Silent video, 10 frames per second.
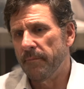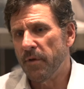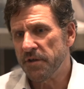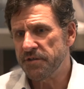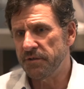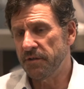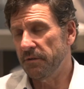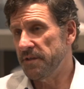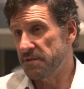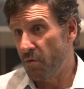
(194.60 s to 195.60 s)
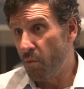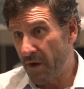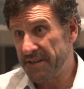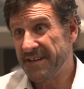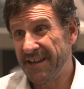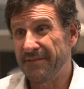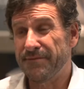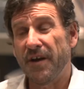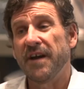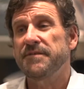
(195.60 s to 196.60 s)
Most utilities will want to have
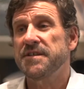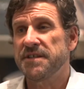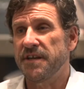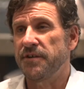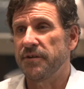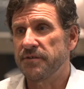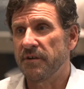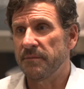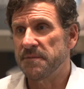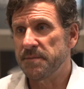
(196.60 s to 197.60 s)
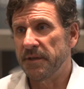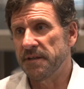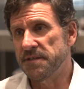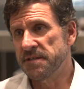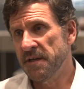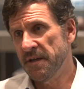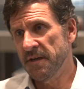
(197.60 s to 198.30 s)
5 to 10-year terms because,